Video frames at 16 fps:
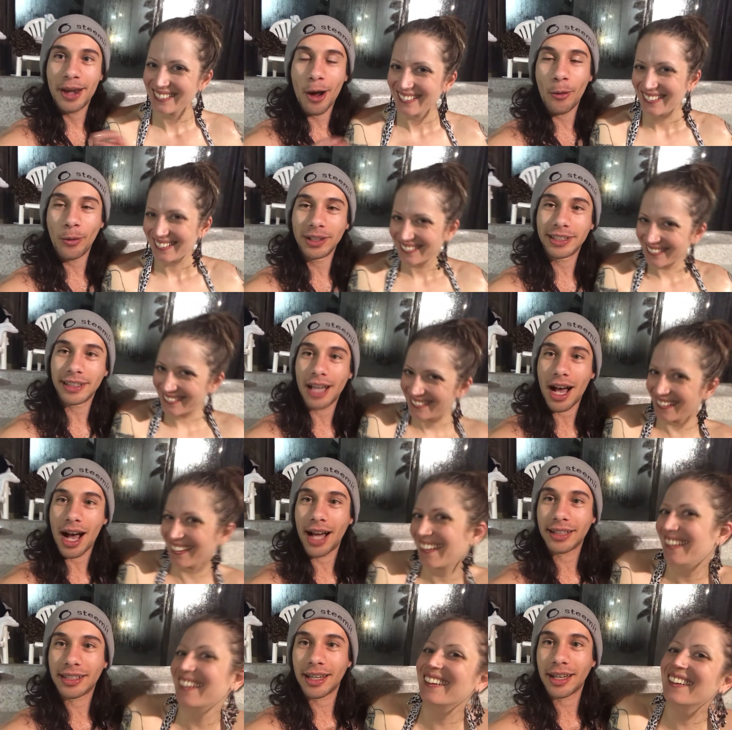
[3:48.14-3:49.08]
Speaker 1: no one's in the
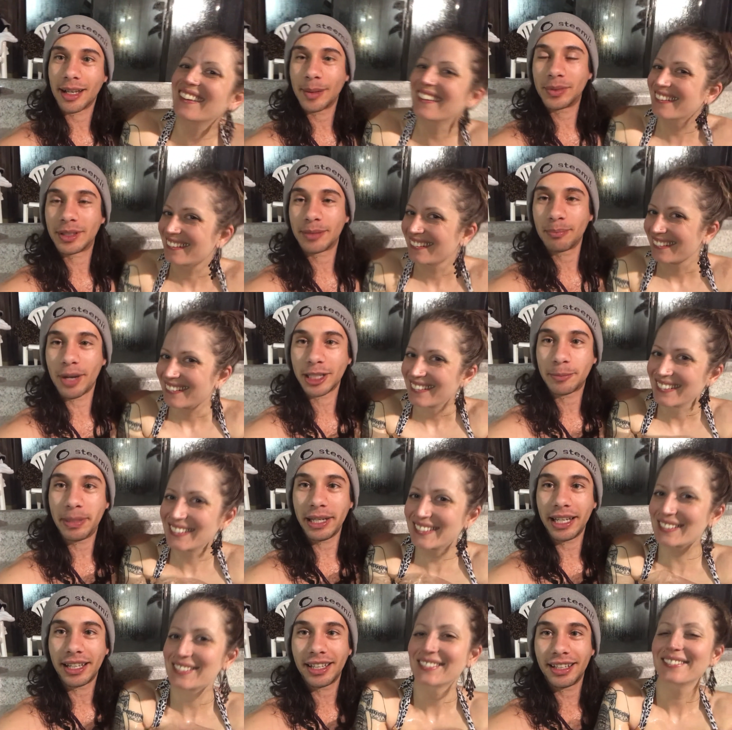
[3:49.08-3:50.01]
hot tubs.
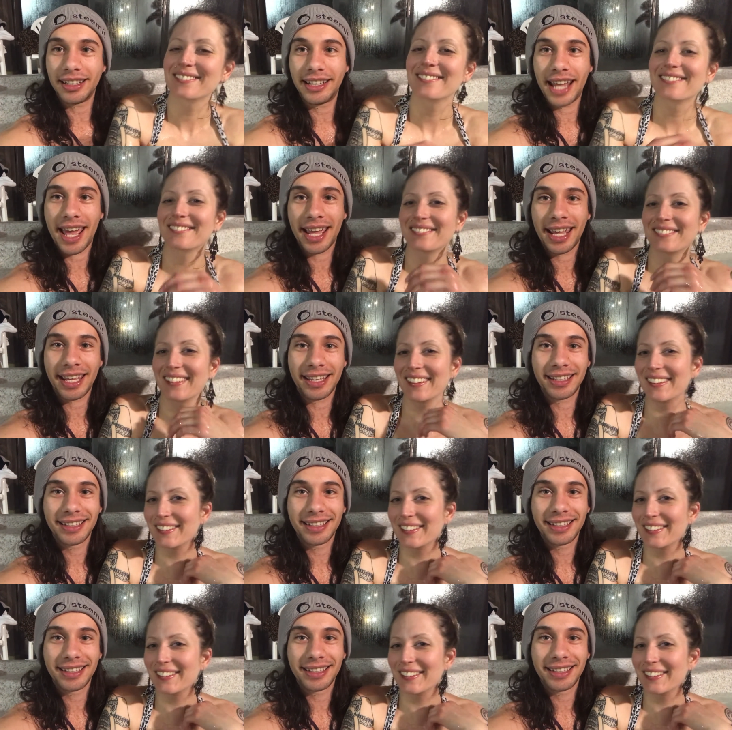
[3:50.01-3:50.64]
Must be a good day.